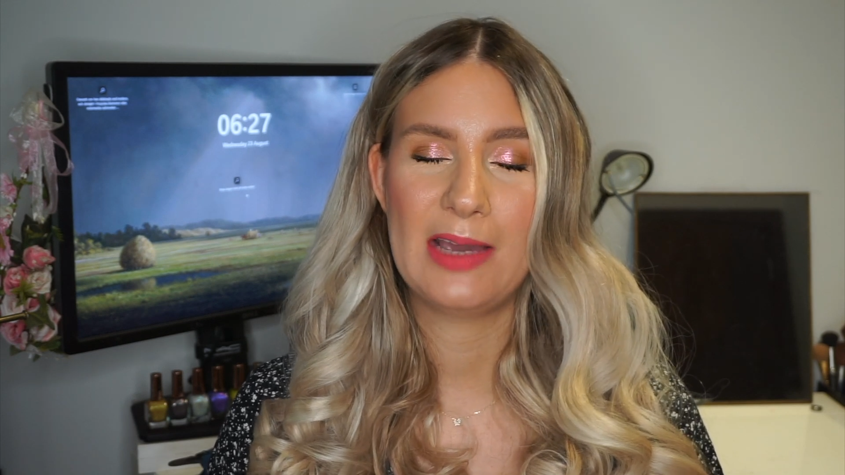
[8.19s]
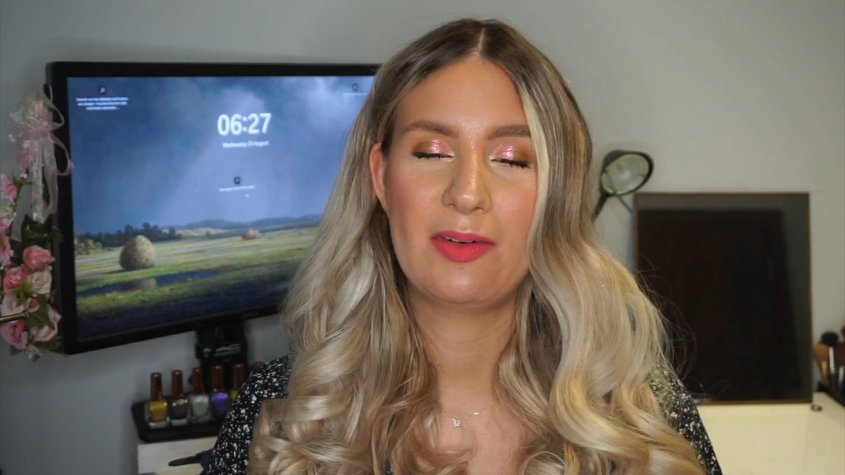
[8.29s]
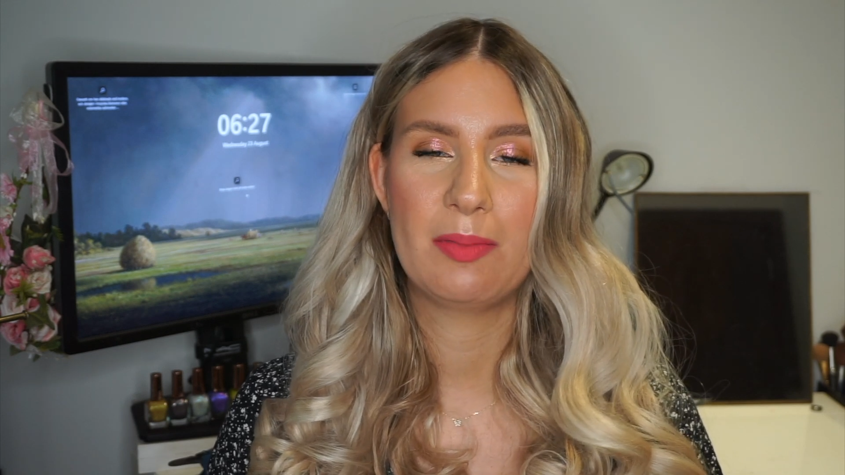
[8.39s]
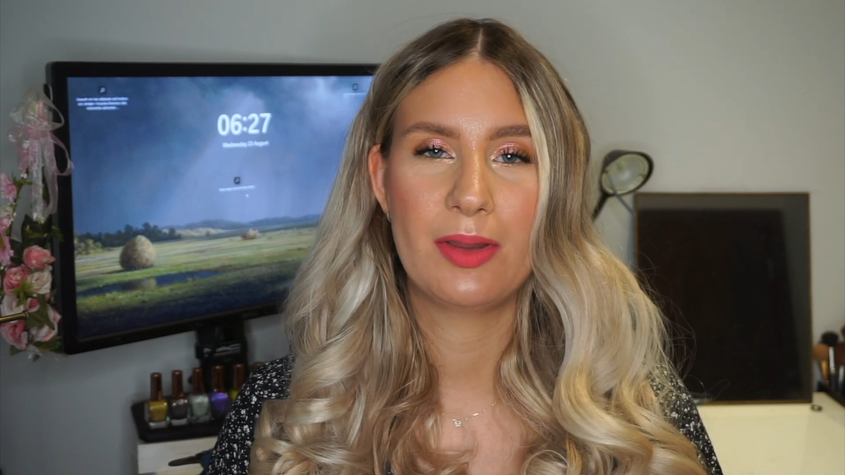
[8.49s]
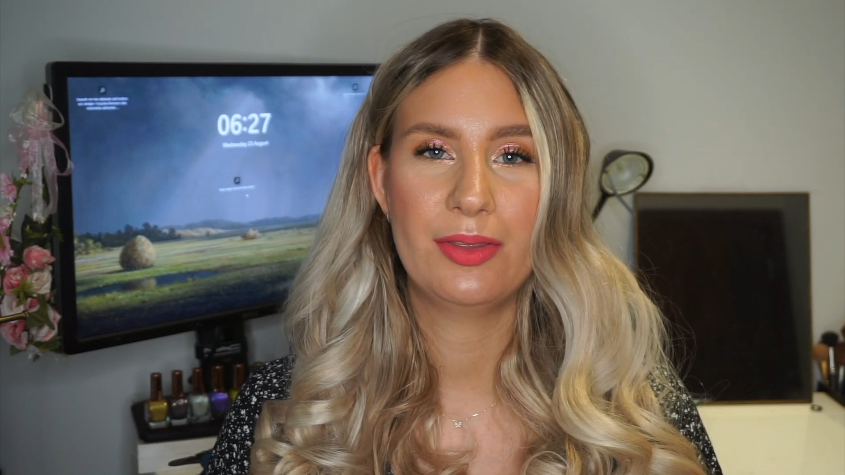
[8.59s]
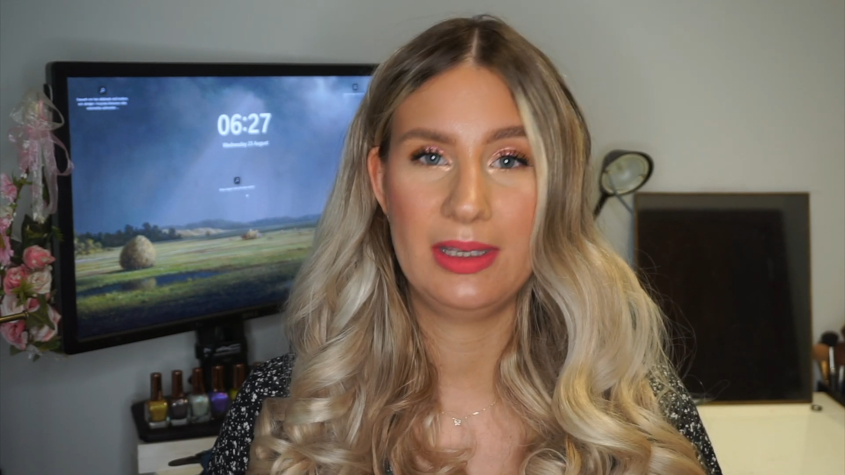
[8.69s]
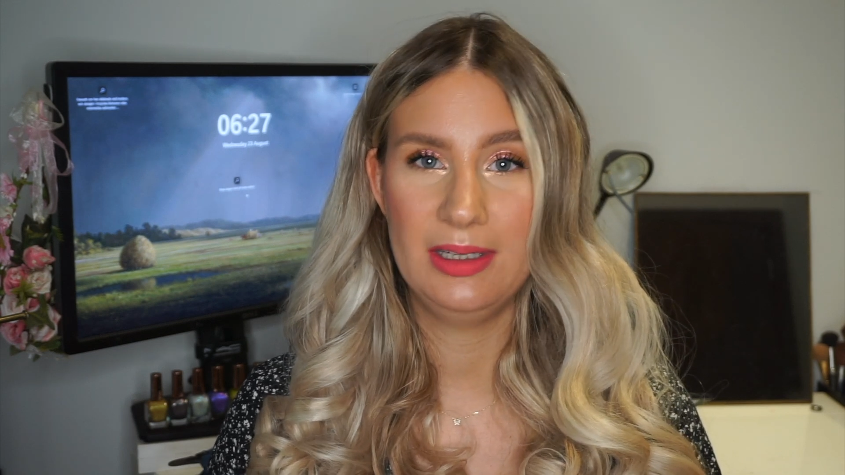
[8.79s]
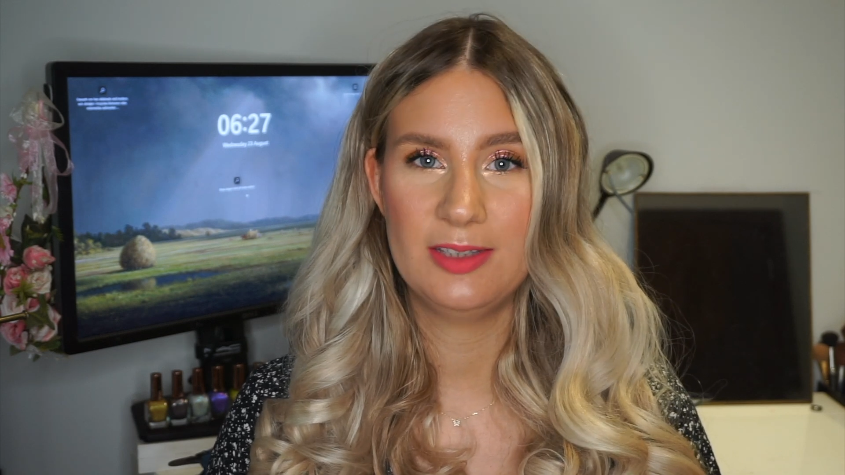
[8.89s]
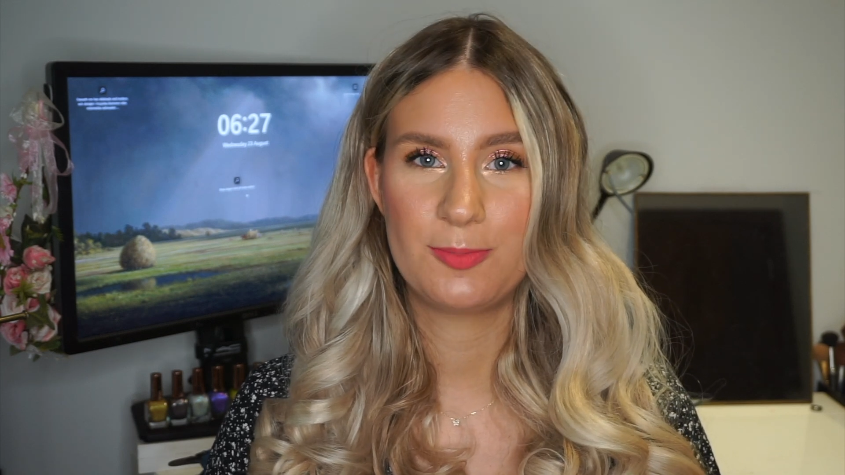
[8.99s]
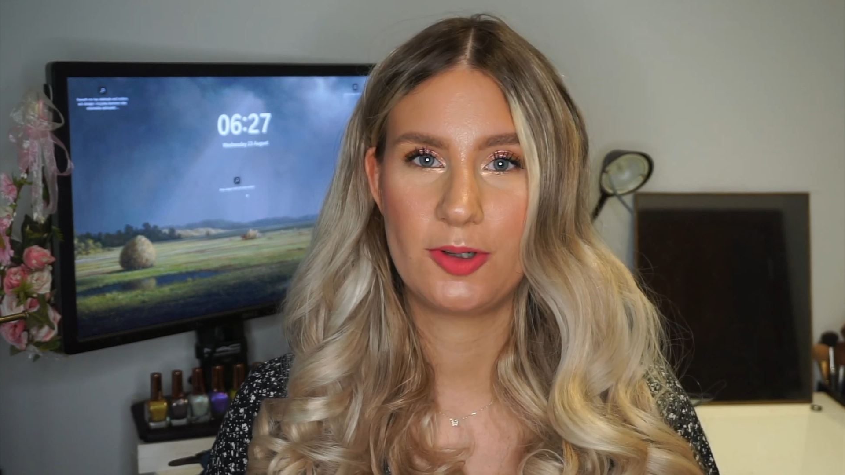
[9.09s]
every month in
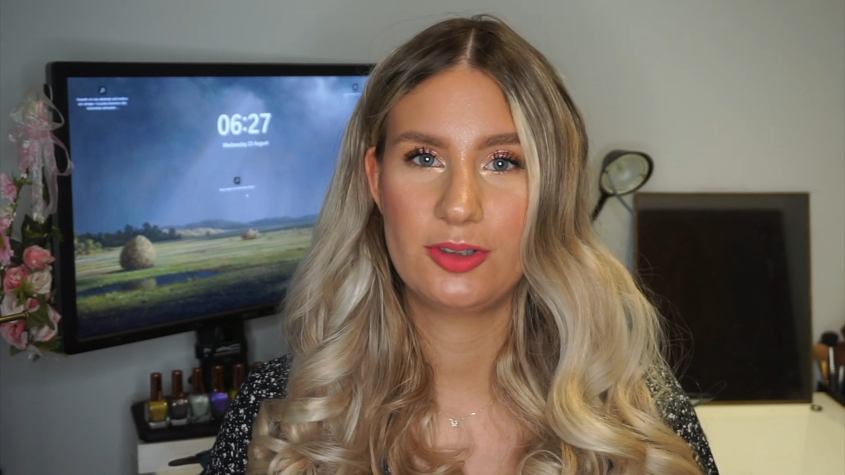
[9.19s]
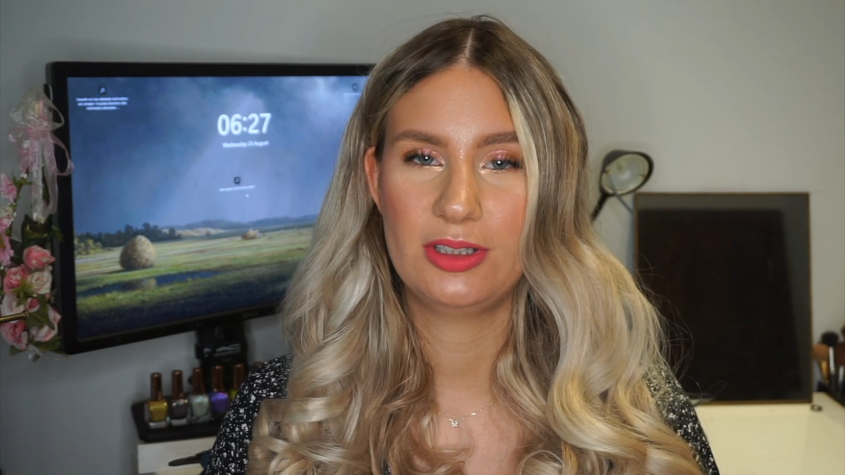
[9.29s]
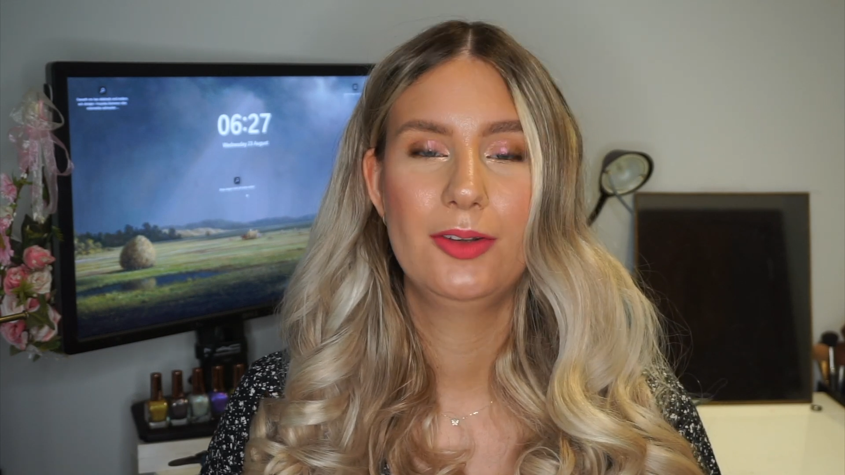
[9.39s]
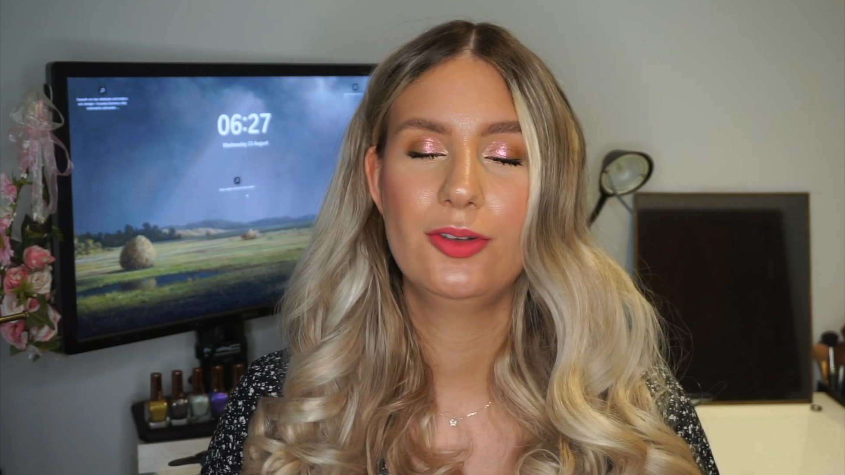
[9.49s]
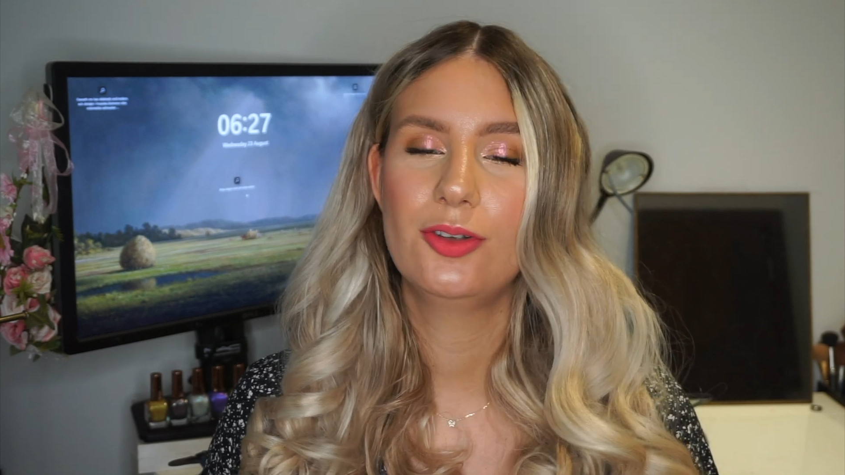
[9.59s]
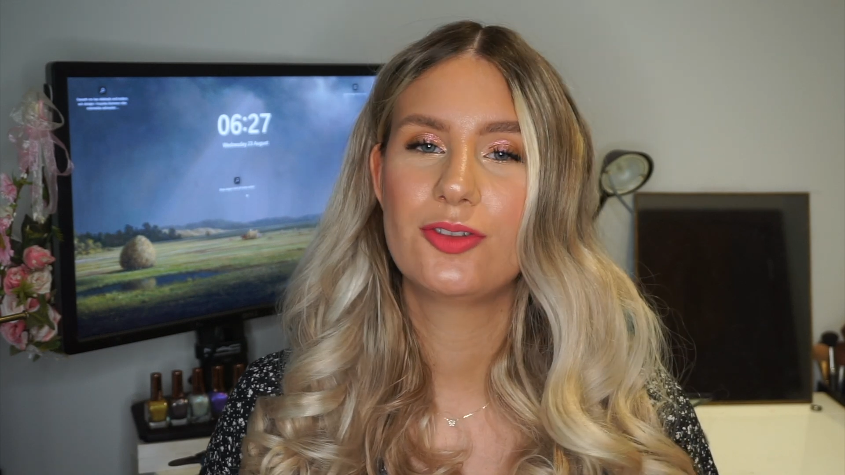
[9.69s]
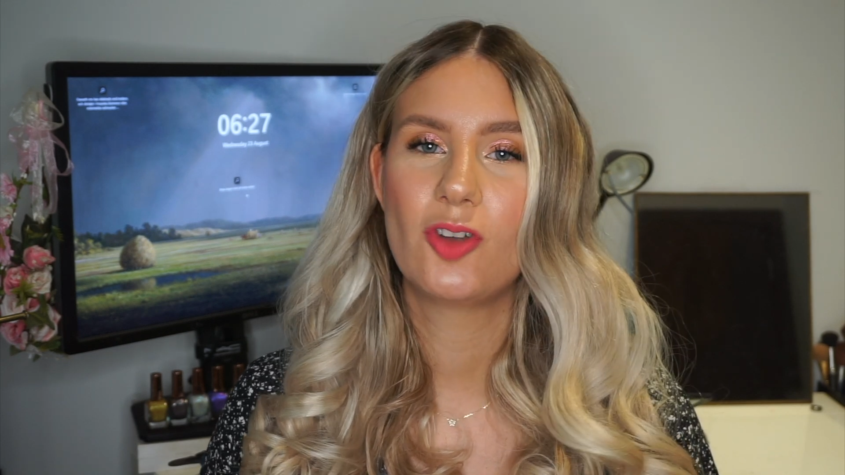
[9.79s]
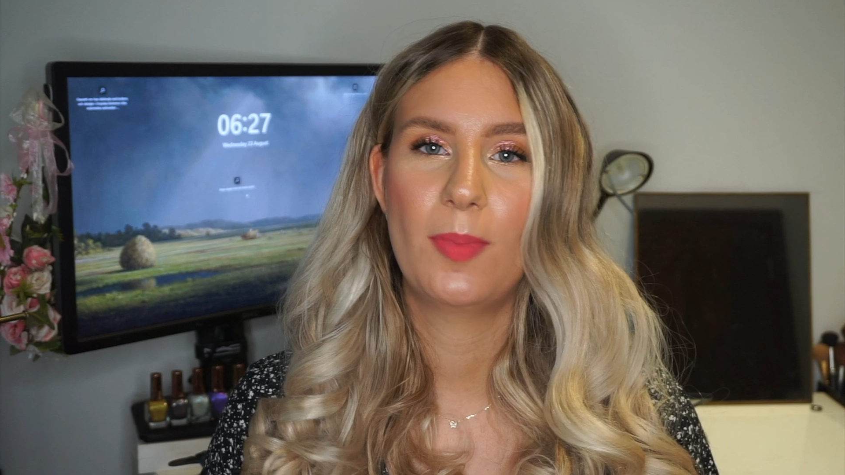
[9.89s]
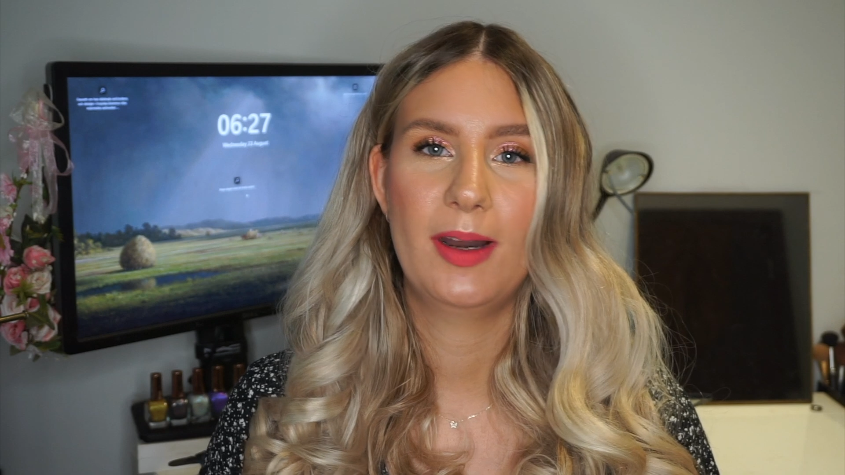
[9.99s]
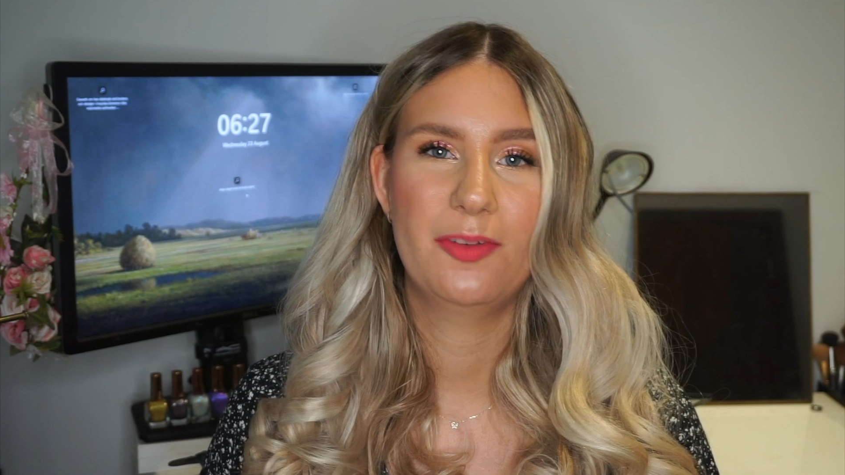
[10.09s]
this project to use
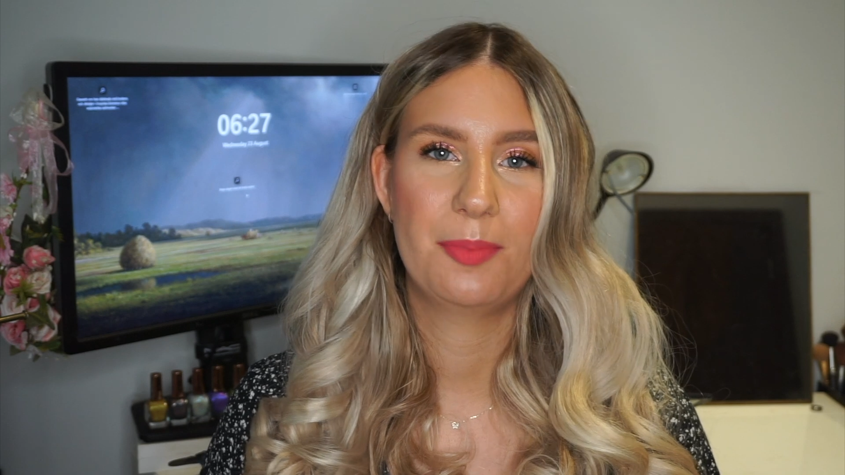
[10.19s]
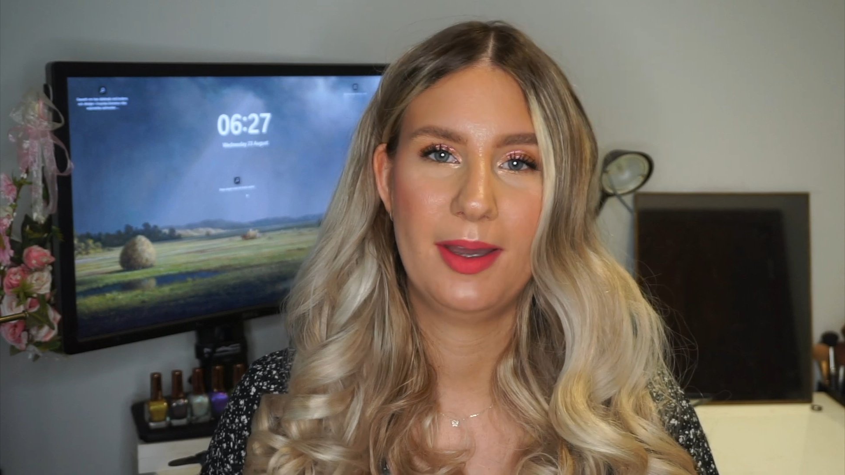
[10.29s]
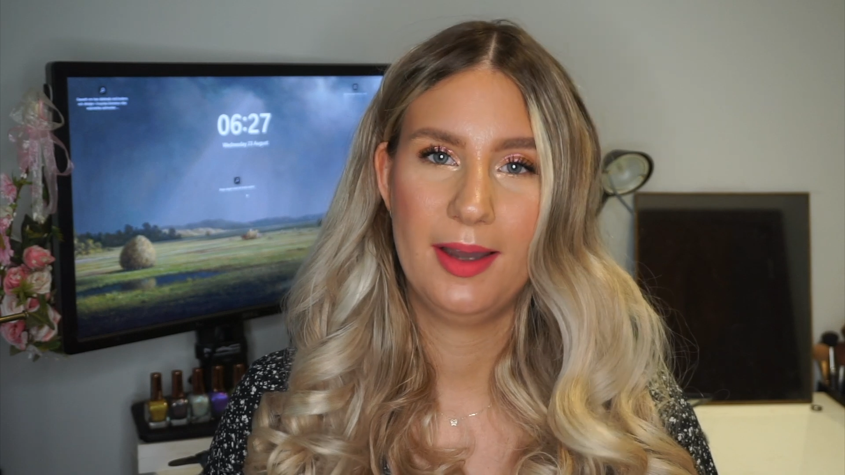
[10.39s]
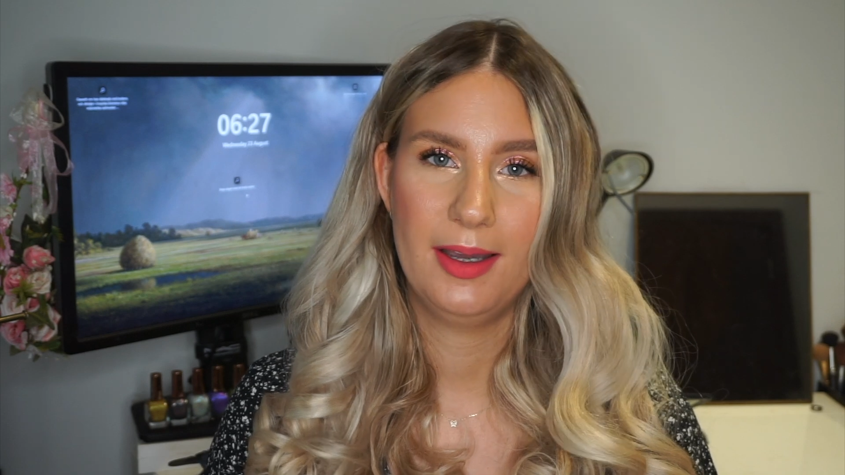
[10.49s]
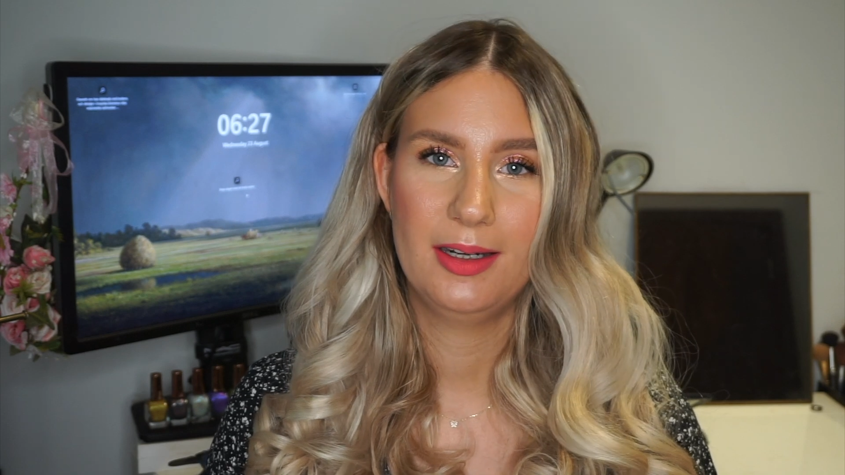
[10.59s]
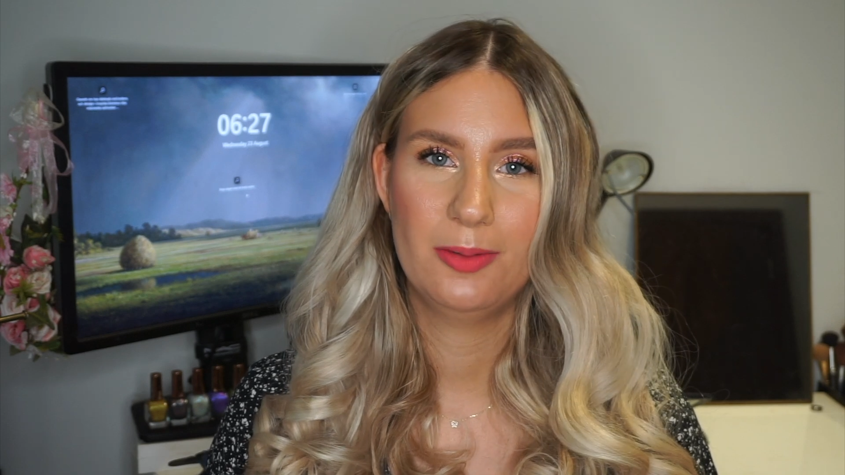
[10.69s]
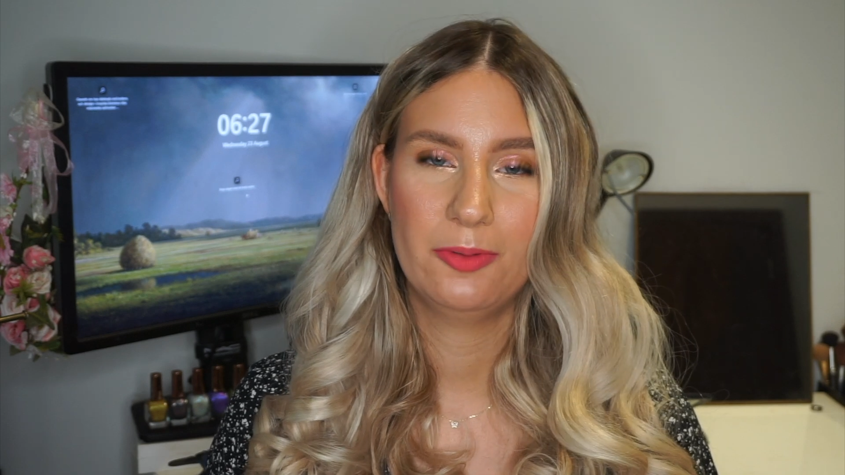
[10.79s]
No Pan Left Behind,